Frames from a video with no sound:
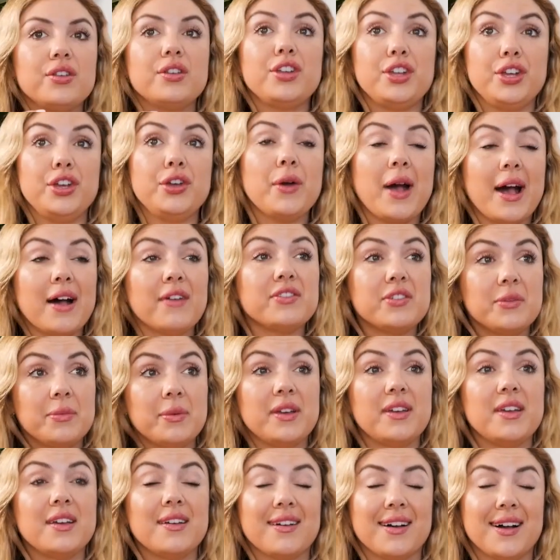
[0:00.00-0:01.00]
you have to
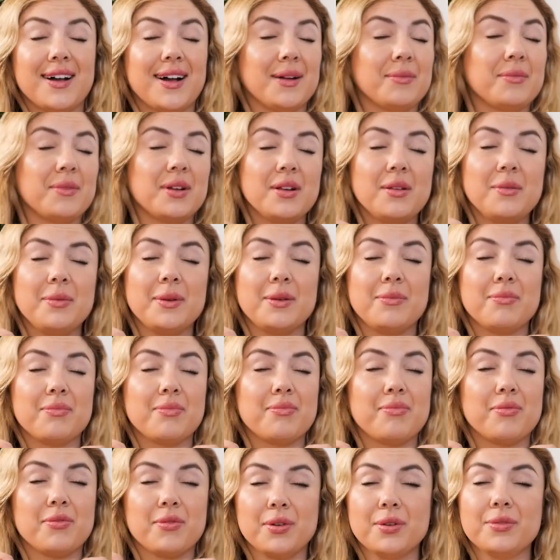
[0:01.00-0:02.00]
be, I'm going to be
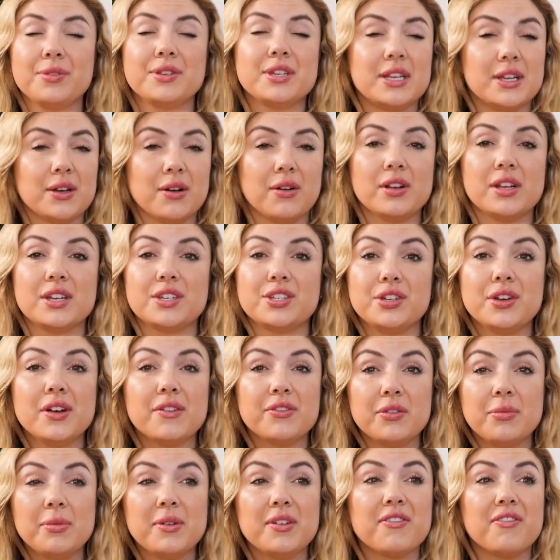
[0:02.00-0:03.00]
brutally honest, you
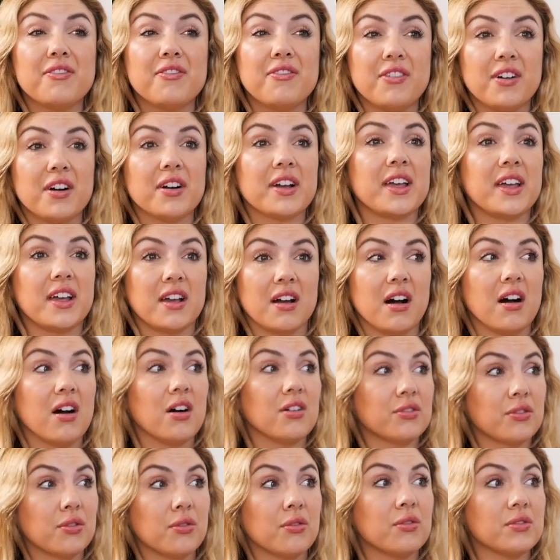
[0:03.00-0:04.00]
have to be fucking
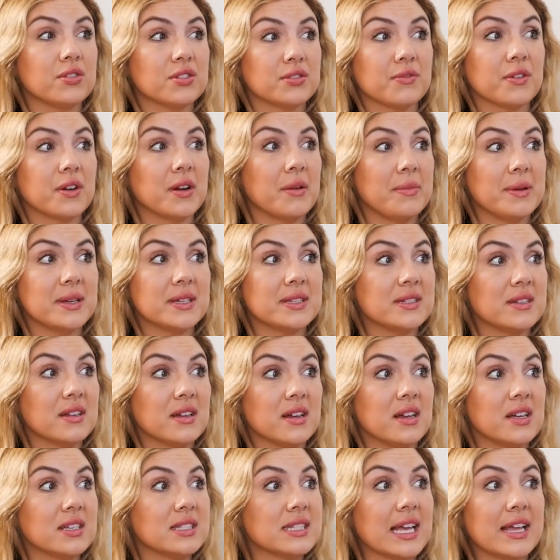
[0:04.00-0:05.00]
hardcore to run a
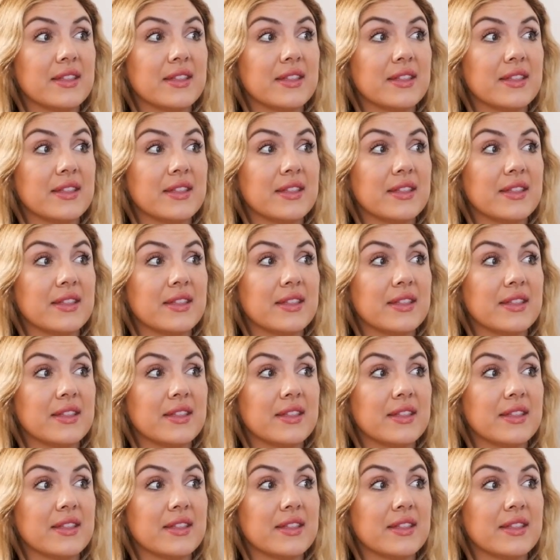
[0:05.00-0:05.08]
business.